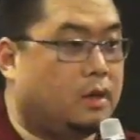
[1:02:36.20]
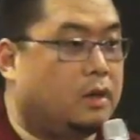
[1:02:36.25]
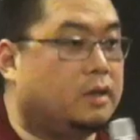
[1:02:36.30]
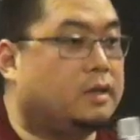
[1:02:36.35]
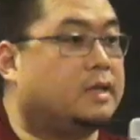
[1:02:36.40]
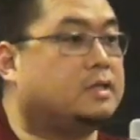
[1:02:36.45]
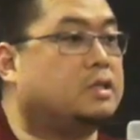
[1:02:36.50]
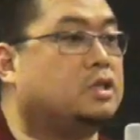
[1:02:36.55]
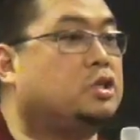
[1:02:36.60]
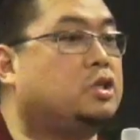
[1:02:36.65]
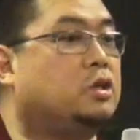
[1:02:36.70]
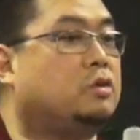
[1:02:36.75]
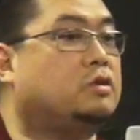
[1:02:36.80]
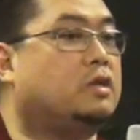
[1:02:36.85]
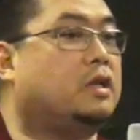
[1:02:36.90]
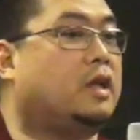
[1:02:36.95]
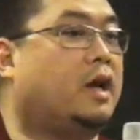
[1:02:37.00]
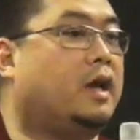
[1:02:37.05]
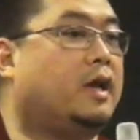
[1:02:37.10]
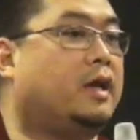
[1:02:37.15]
That's a show
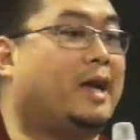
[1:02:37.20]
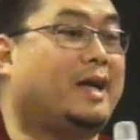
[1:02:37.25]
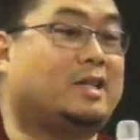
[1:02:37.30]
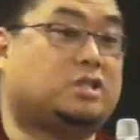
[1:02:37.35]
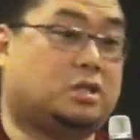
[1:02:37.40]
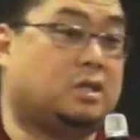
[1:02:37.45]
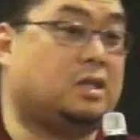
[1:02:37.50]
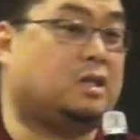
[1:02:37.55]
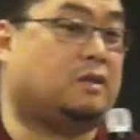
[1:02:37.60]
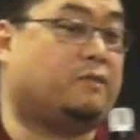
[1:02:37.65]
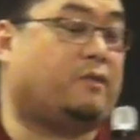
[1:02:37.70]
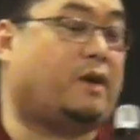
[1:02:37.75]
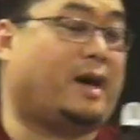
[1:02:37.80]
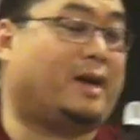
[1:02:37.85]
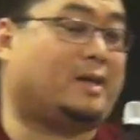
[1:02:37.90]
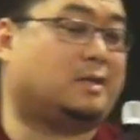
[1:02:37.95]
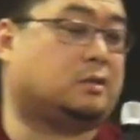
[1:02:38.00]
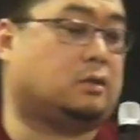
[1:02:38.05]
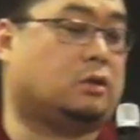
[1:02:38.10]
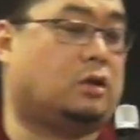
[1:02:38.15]
that I actually
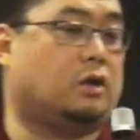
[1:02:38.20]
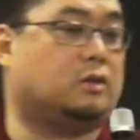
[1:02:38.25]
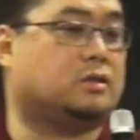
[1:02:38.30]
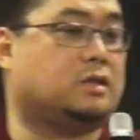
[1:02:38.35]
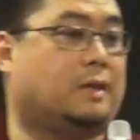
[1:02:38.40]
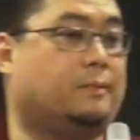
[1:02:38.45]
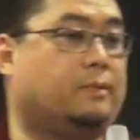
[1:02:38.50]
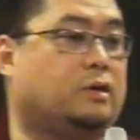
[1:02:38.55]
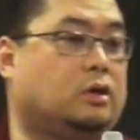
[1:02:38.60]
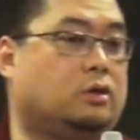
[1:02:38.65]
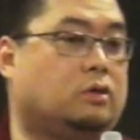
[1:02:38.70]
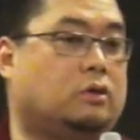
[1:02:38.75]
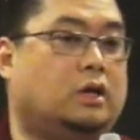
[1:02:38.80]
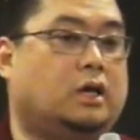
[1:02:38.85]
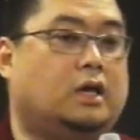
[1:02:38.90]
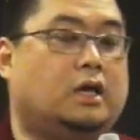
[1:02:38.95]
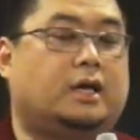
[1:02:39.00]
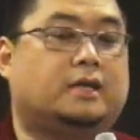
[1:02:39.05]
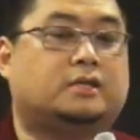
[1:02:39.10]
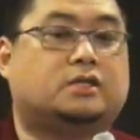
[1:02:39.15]
devised a long time ago.
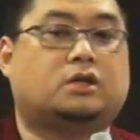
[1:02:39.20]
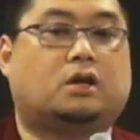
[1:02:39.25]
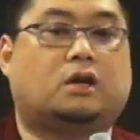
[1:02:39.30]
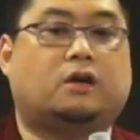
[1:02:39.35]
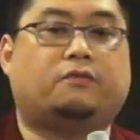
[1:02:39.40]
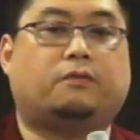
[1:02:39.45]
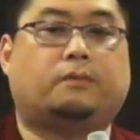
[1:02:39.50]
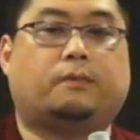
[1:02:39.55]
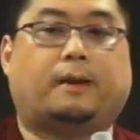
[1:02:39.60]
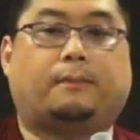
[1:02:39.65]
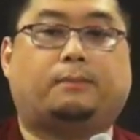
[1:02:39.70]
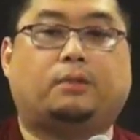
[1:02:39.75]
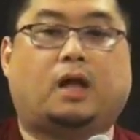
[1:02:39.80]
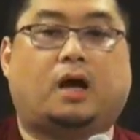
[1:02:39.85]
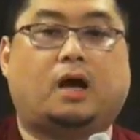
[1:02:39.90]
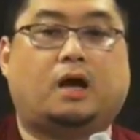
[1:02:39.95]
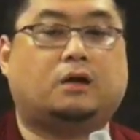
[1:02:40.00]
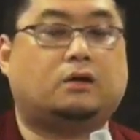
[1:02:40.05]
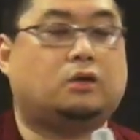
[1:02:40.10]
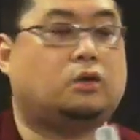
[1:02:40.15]
It started from my
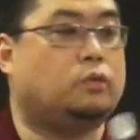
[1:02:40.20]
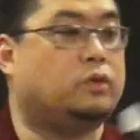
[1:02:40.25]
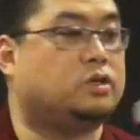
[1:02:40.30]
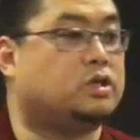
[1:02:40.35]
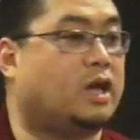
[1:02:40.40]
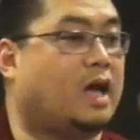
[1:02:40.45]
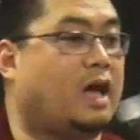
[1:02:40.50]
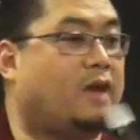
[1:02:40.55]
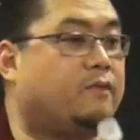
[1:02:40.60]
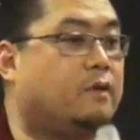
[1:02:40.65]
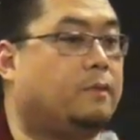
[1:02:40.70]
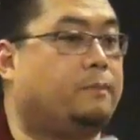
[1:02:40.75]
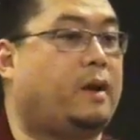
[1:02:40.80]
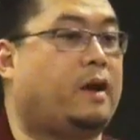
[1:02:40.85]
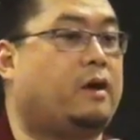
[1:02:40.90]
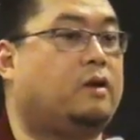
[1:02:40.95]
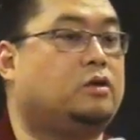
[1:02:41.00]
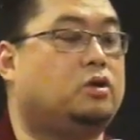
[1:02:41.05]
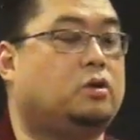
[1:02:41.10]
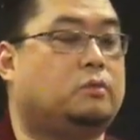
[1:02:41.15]
blog, which I have a
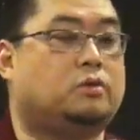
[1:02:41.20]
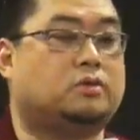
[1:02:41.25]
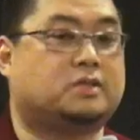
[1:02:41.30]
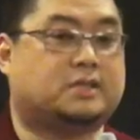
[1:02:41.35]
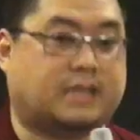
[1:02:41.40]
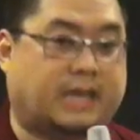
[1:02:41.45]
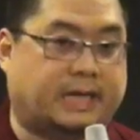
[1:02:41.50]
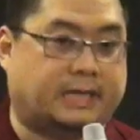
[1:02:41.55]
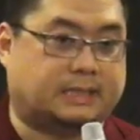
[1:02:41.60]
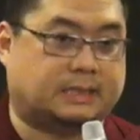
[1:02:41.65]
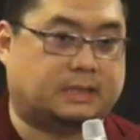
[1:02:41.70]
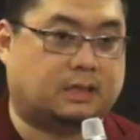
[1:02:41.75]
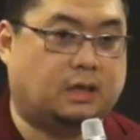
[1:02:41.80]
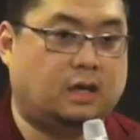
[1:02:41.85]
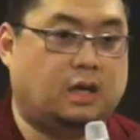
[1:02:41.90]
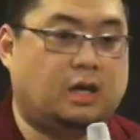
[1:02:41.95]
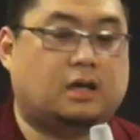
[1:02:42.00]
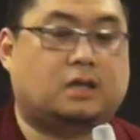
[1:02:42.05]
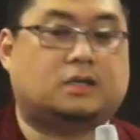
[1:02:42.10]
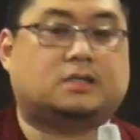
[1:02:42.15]
paranormal site,
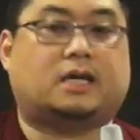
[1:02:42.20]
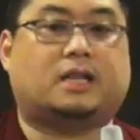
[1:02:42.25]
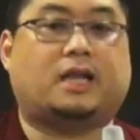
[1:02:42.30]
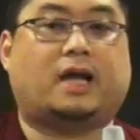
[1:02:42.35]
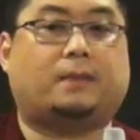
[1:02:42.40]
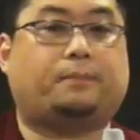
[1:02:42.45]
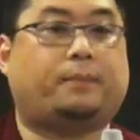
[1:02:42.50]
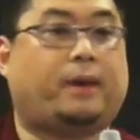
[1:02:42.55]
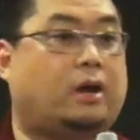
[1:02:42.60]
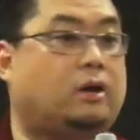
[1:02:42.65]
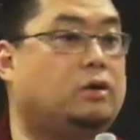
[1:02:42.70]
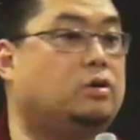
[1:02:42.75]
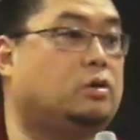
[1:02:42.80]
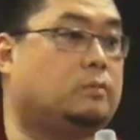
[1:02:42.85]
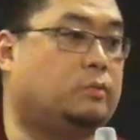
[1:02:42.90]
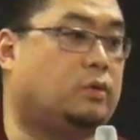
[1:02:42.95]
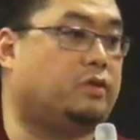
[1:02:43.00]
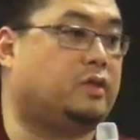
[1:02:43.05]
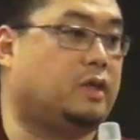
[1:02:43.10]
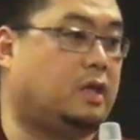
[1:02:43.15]
because I like
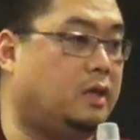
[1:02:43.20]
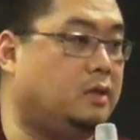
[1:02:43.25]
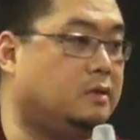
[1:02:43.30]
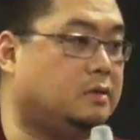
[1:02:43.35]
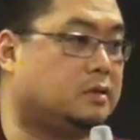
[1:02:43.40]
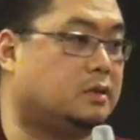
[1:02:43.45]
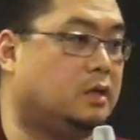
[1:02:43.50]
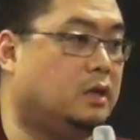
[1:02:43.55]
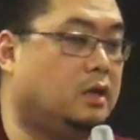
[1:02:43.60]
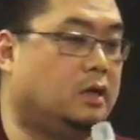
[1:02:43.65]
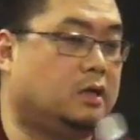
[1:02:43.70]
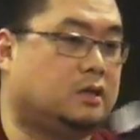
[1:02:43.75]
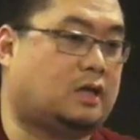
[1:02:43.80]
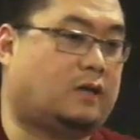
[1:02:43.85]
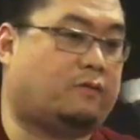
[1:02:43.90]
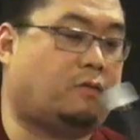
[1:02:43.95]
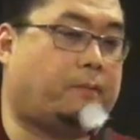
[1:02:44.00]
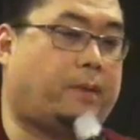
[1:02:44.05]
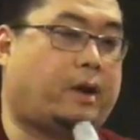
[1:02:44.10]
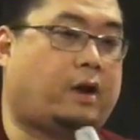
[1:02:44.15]
paranormal things. So
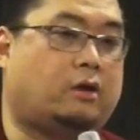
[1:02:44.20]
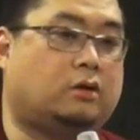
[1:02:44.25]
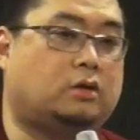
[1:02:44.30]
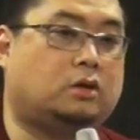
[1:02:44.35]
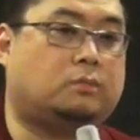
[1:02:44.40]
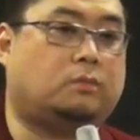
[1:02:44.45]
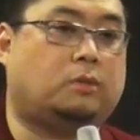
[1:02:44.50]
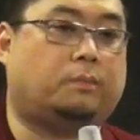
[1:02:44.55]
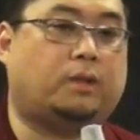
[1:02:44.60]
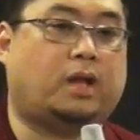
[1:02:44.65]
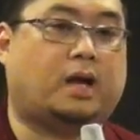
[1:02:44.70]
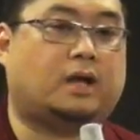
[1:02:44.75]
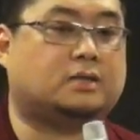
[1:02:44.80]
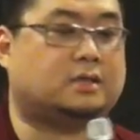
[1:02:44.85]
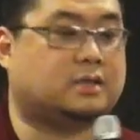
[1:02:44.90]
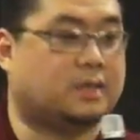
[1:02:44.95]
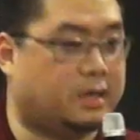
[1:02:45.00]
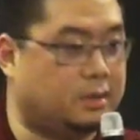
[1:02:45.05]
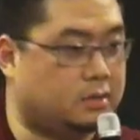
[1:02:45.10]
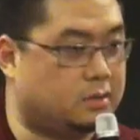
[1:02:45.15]
I have a paranormal blog
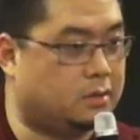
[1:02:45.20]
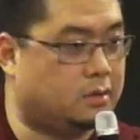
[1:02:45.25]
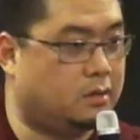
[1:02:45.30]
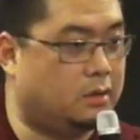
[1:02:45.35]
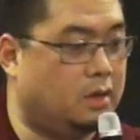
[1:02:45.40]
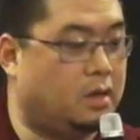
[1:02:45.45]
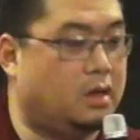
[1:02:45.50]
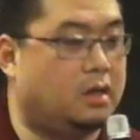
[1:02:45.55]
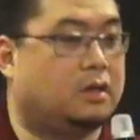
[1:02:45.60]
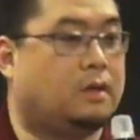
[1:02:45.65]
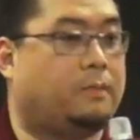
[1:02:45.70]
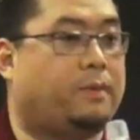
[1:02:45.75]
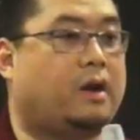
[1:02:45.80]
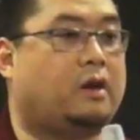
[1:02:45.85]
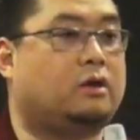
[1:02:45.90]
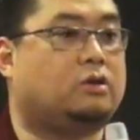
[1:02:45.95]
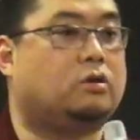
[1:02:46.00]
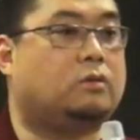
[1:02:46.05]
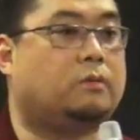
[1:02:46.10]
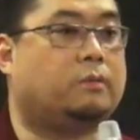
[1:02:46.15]
site. The
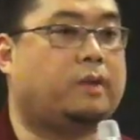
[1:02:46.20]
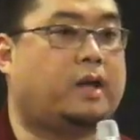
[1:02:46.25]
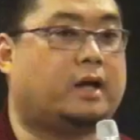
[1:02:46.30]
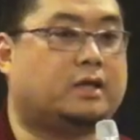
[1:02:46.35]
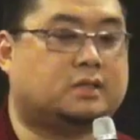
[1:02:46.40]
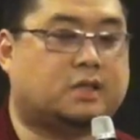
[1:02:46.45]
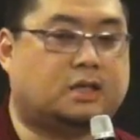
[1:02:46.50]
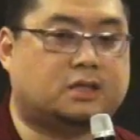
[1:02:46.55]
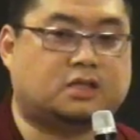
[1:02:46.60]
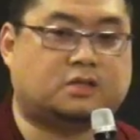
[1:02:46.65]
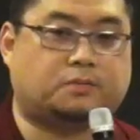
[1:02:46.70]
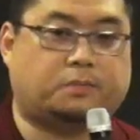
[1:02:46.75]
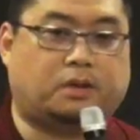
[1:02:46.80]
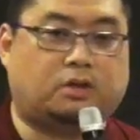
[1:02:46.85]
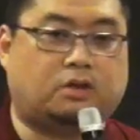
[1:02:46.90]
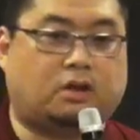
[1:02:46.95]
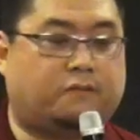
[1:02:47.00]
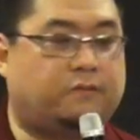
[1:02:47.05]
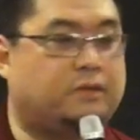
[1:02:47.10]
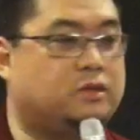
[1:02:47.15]
paranormal blog site
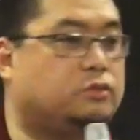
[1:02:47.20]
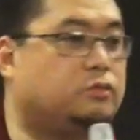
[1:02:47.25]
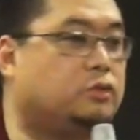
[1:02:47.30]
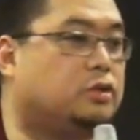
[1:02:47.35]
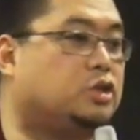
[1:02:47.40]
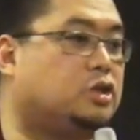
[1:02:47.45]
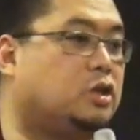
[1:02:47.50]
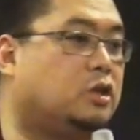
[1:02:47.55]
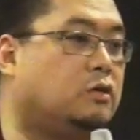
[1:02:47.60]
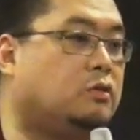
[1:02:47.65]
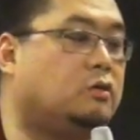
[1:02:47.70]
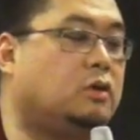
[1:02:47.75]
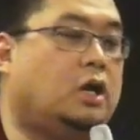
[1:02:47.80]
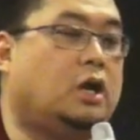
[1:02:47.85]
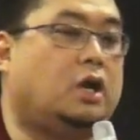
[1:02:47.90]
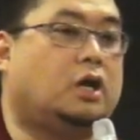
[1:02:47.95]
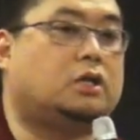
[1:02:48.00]
spinned off into a show.